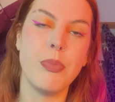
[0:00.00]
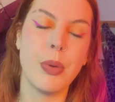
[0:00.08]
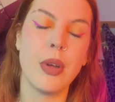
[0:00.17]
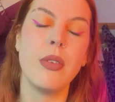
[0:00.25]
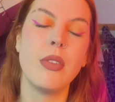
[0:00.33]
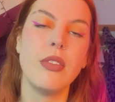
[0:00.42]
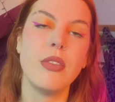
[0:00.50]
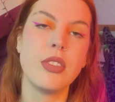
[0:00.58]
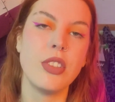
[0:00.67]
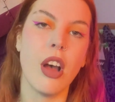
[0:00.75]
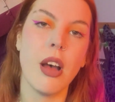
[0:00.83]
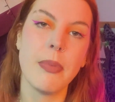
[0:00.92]
but
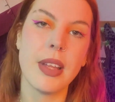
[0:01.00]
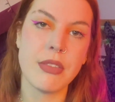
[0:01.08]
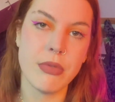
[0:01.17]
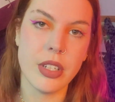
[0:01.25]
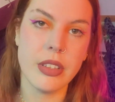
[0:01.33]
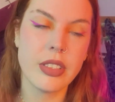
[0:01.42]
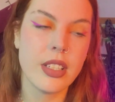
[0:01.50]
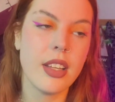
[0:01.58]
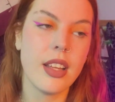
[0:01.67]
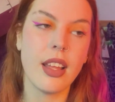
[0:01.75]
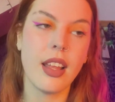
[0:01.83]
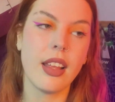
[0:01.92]
stop, that's rude.
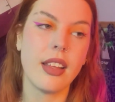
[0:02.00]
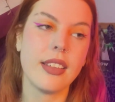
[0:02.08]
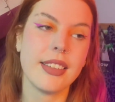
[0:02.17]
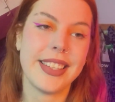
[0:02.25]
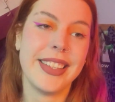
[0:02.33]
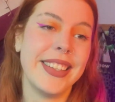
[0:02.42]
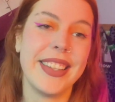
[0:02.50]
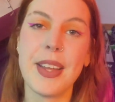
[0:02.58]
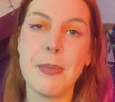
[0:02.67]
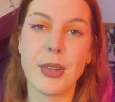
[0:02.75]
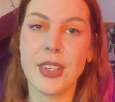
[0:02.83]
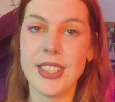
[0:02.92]

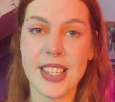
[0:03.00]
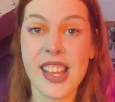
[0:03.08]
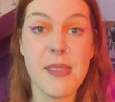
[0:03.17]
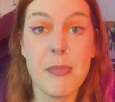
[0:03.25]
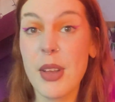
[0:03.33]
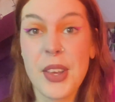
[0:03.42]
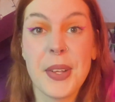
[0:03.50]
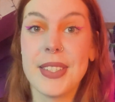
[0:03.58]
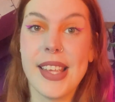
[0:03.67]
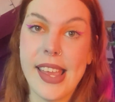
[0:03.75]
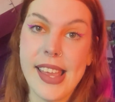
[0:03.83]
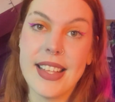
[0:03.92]
because
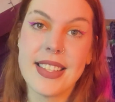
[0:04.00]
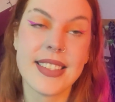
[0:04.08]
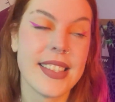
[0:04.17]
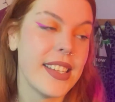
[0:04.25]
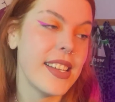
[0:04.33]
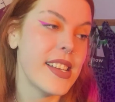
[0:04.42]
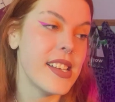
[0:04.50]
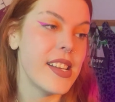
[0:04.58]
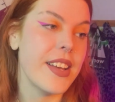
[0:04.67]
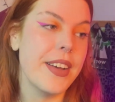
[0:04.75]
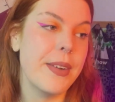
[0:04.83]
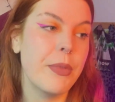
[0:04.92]
it is.
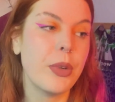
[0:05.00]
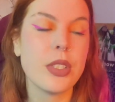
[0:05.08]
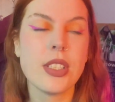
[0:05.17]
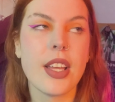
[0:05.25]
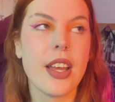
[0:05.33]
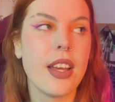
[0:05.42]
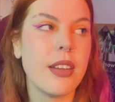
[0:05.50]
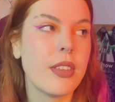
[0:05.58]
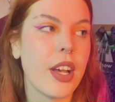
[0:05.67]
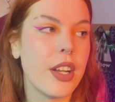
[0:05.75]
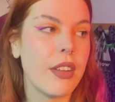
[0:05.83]
Also